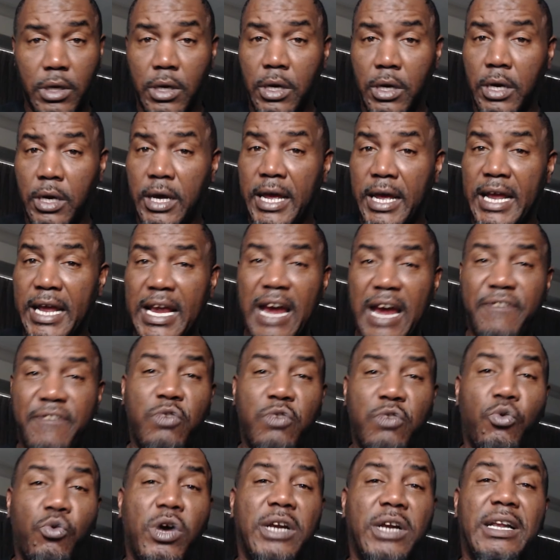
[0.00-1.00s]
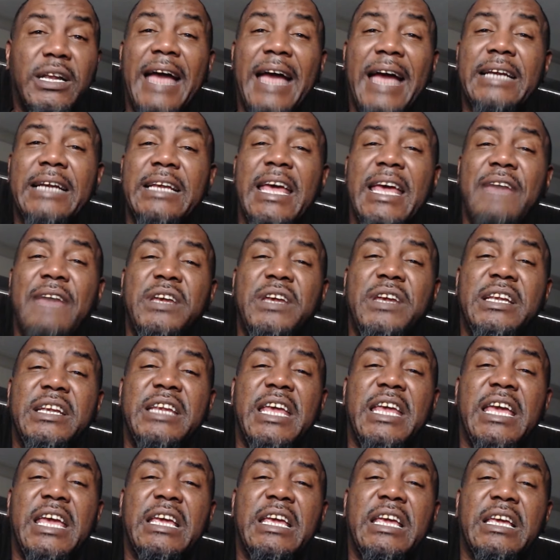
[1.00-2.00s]
And everyone liked Heavy
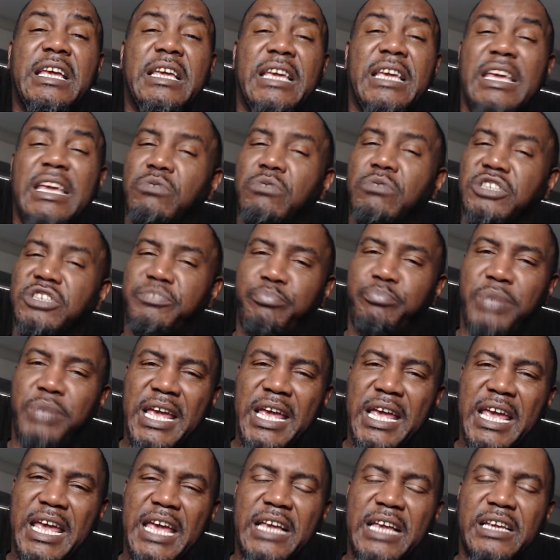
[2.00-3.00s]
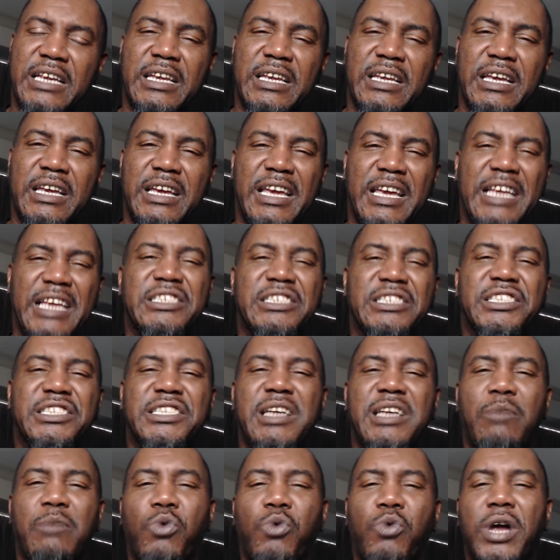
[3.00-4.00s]
D. He was big and
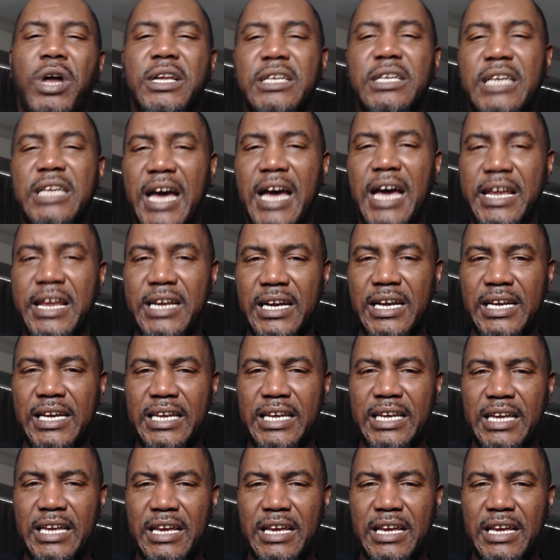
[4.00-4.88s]
somewhat cuddly.